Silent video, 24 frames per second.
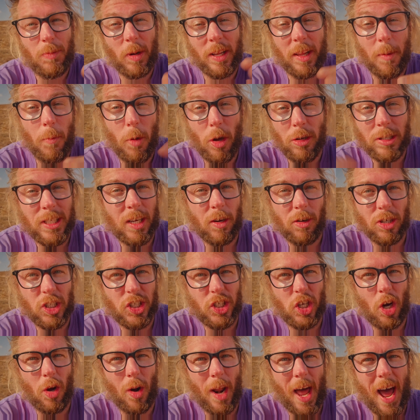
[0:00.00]
but the music was
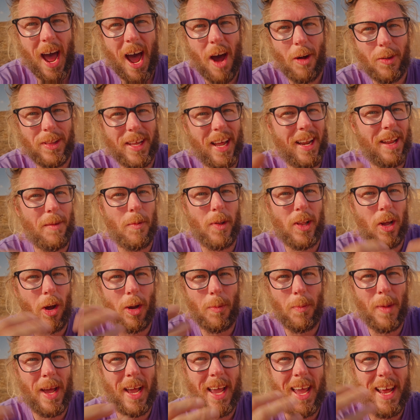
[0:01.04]
so loud that it did
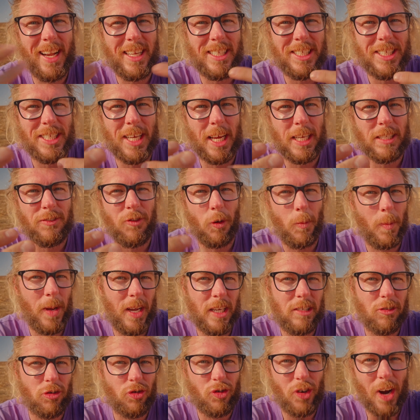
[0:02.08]
not make any sense for
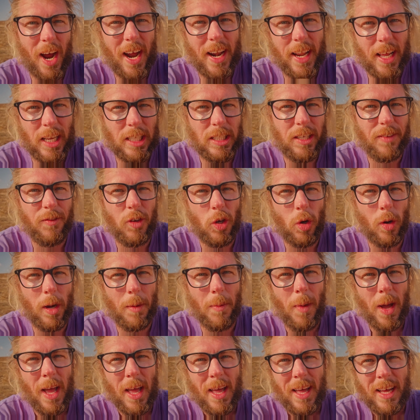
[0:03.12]
me to try and interview
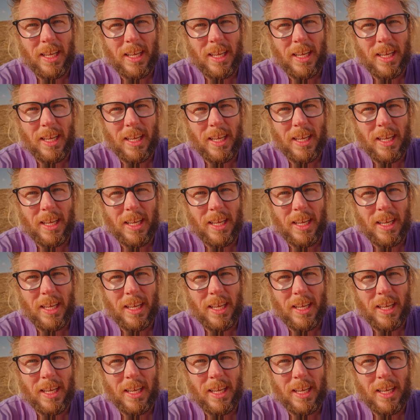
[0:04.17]
him.